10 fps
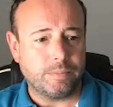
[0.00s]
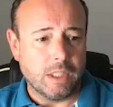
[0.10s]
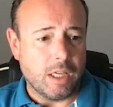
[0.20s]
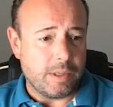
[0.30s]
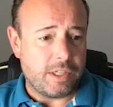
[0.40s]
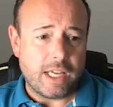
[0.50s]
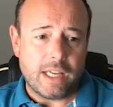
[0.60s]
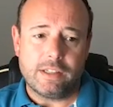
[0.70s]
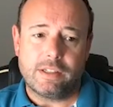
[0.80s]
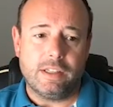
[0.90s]
Which
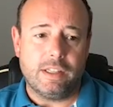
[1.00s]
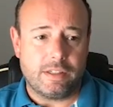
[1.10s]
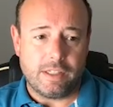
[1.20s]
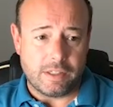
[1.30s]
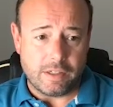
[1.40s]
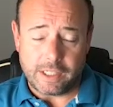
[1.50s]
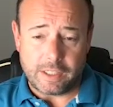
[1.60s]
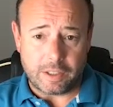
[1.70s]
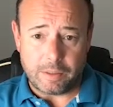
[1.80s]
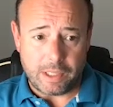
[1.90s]
again it's a
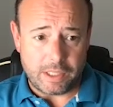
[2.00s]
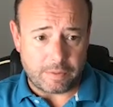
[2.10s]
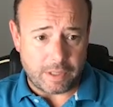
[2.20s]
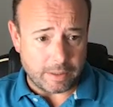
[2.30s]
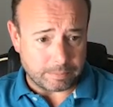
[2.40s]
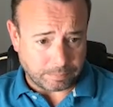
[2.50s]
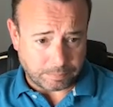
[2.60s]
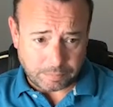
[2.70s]
nice looking piece of kit.